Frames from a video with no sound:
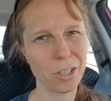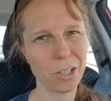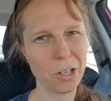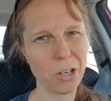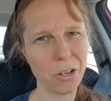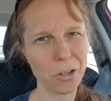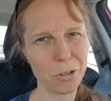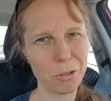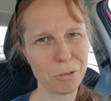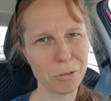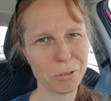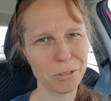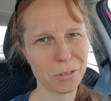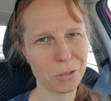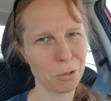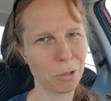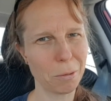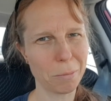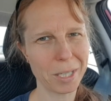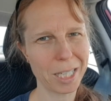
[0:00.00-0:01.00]
new
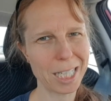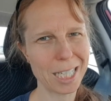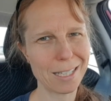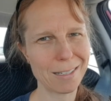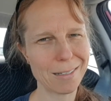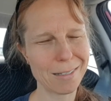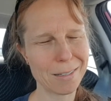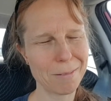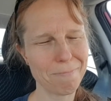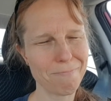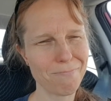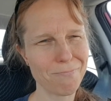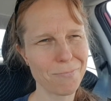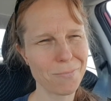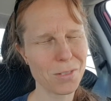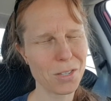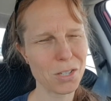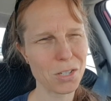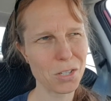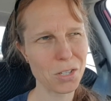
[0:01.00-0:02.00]
school buddies.
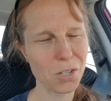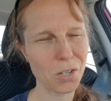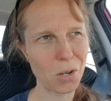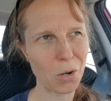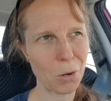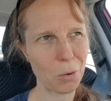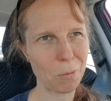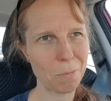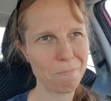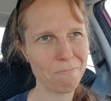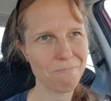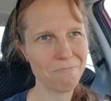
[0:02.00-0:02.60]
So